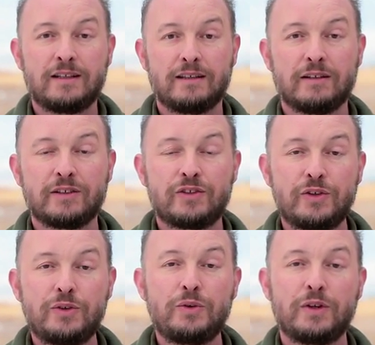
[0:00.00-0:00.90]
there are
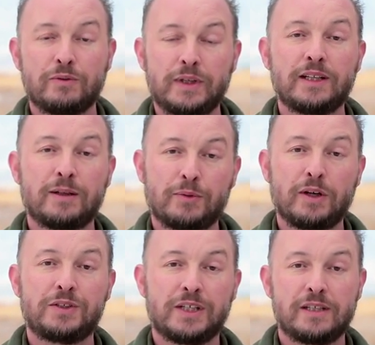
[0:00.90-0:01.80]
two real
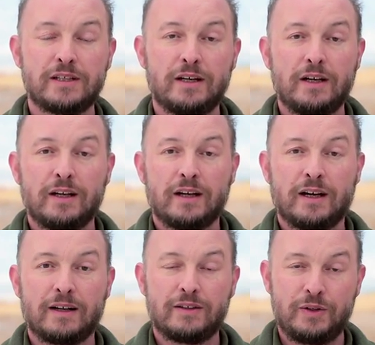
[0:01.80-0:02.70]
approaches
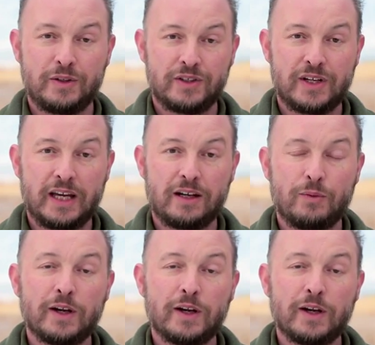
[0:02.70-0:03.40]
that you can take.